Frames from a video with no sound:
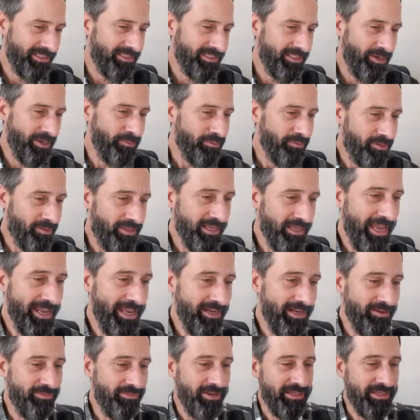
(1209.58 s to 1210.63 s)
don't think
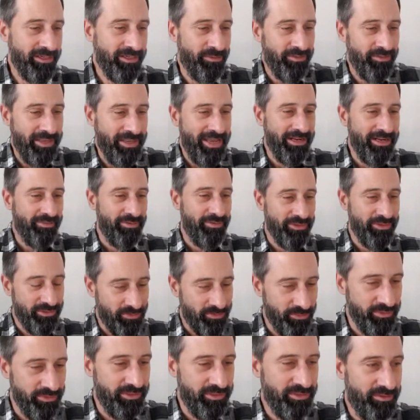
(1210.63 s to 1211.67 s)
any of us
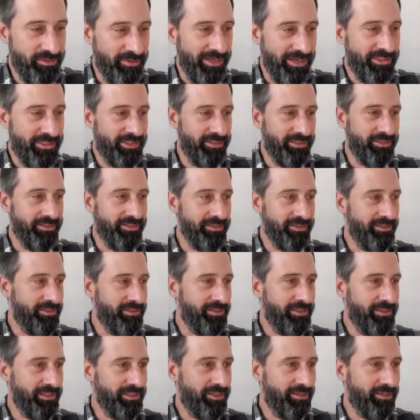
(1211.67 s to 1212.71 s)
would question
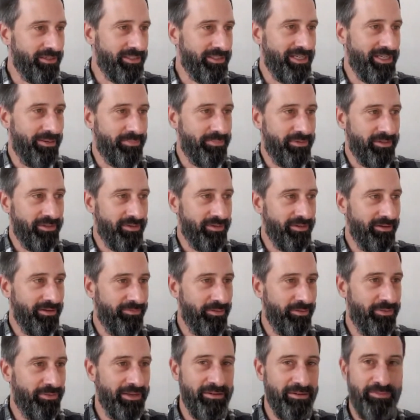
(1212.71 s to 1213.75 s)
the concept. If
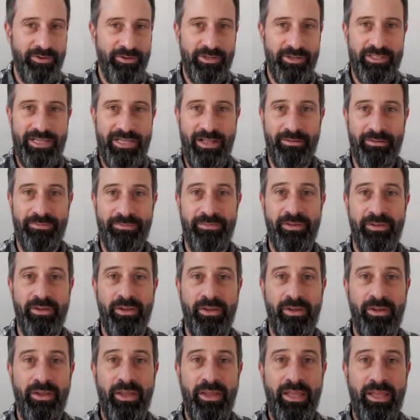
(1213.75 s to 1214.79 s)
you think for yourself,
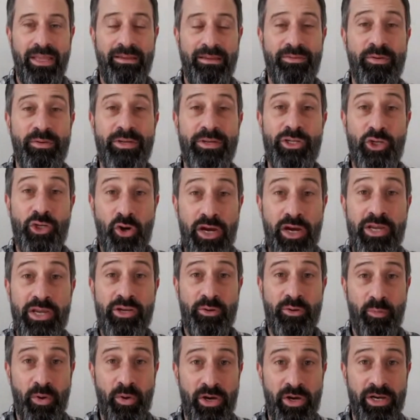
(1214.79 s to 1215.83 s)
if you're enjoying your
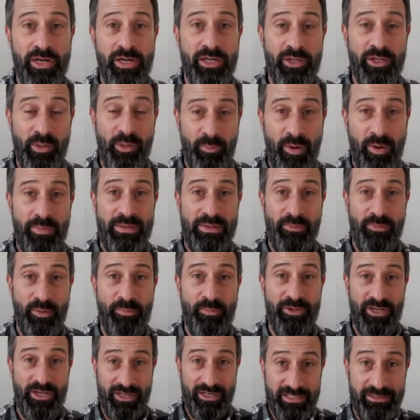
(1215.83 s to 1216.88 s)
work, you're probably more
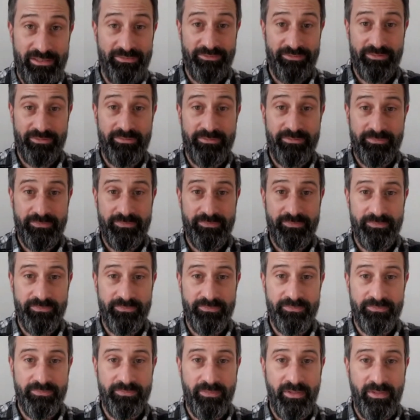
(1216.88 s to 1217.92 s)
productive.
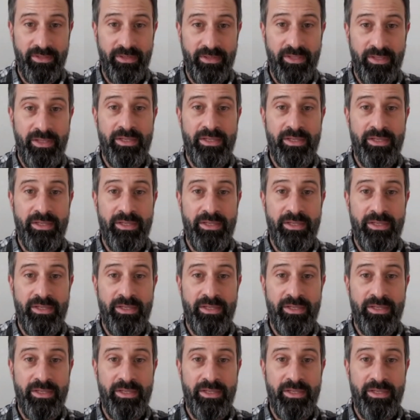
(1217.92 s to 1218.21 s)
Yeah,